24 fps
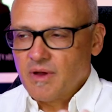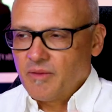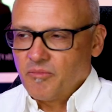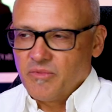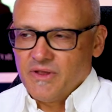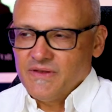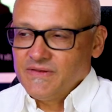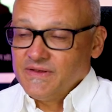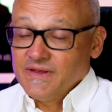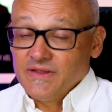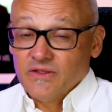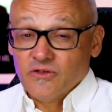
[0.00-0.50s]
I'm
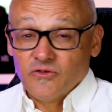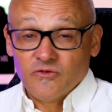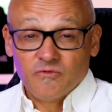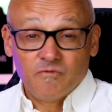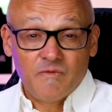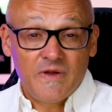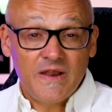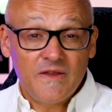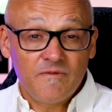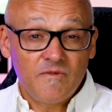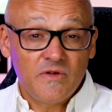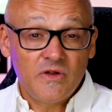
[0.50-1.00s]
guessing there's
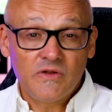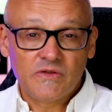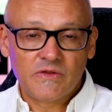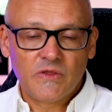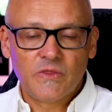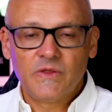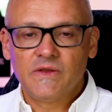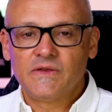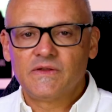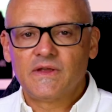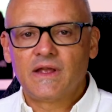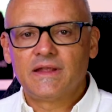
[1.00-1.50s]
vetivers
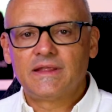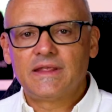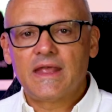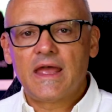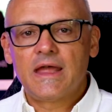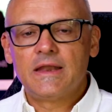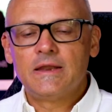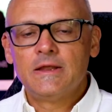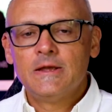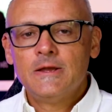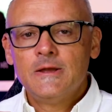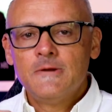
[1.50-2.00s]
and things like
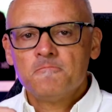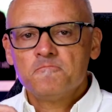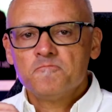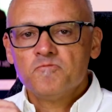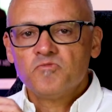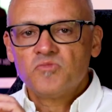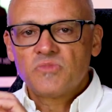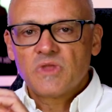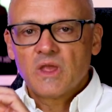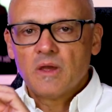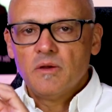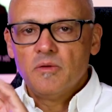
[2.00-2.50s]
that.
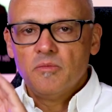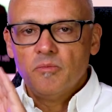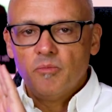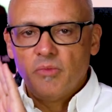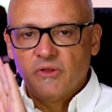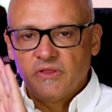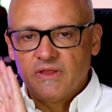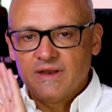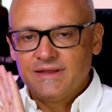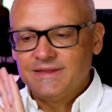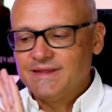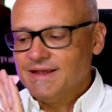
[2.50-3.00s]

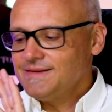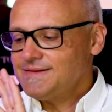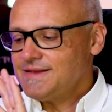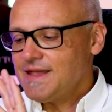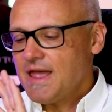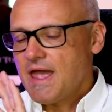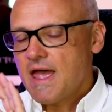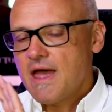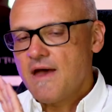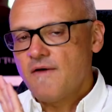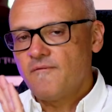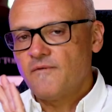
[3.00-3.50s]
But it does
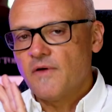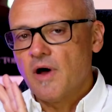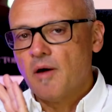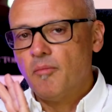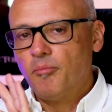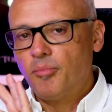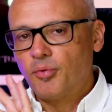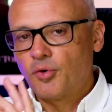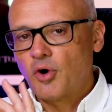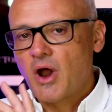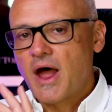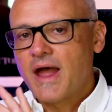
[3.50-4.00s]
have a
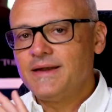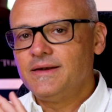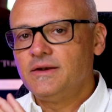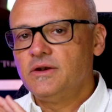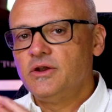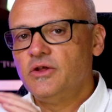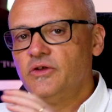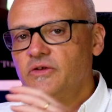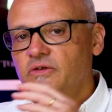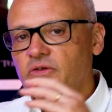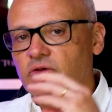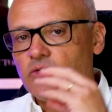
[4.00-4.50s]

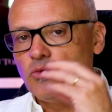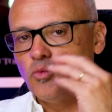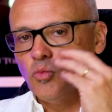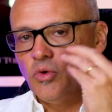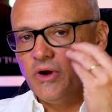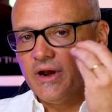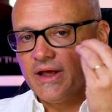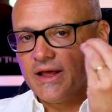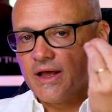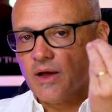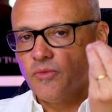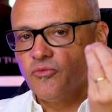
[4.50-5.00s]
brightness
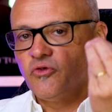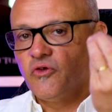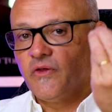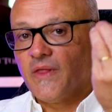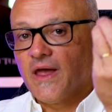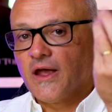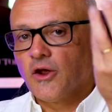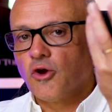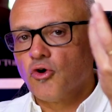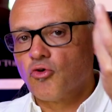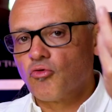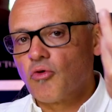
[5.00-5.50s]
when it comes to
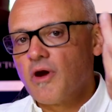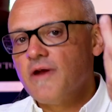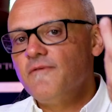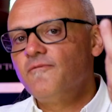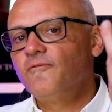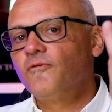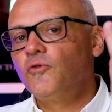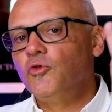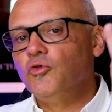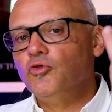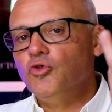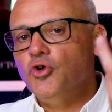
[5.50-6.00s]
that
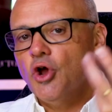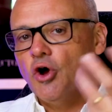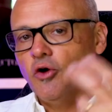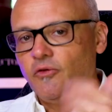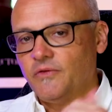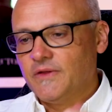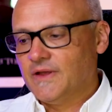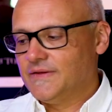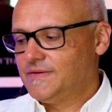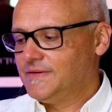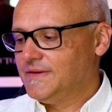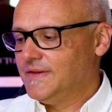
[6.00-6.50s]
grapefruit
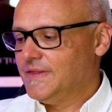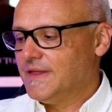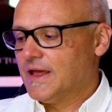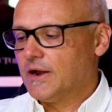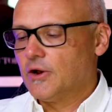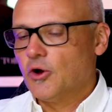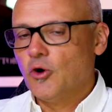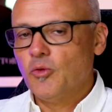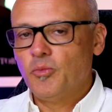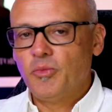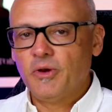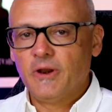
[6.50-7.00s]
note that's in that
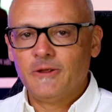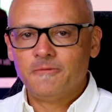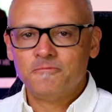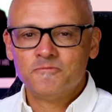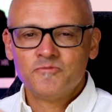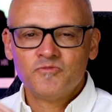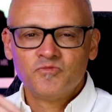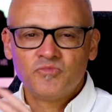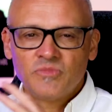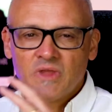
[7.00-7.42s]
opening.